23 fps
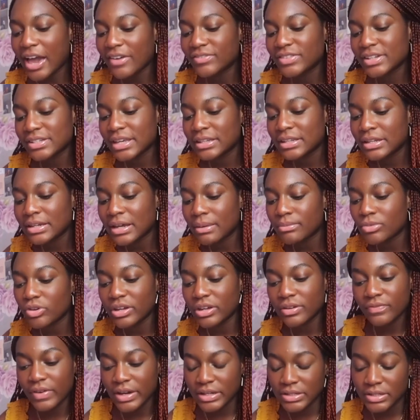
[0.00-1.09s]
I've decided I'm not
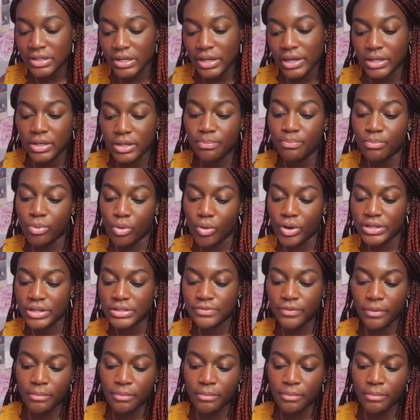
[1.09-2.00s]
inviting any boys